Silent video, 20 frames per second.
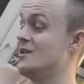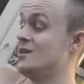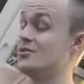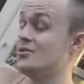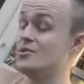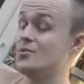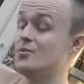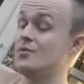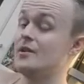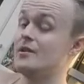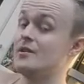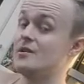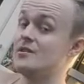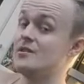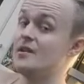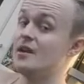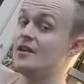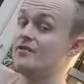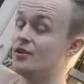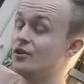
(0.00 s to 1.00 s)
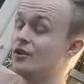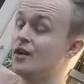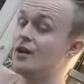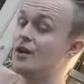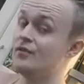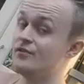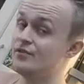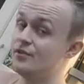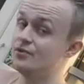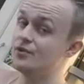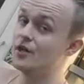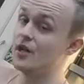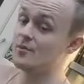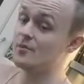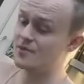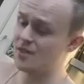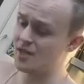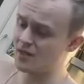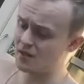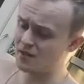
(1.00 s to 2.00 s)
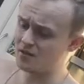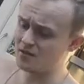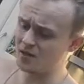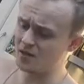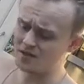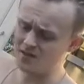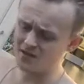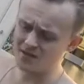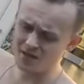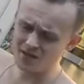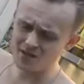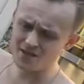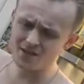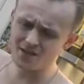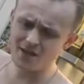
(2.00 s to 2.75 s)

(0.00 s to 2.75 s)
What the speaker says: just wanted to say, I've gone out a few times, and then like the next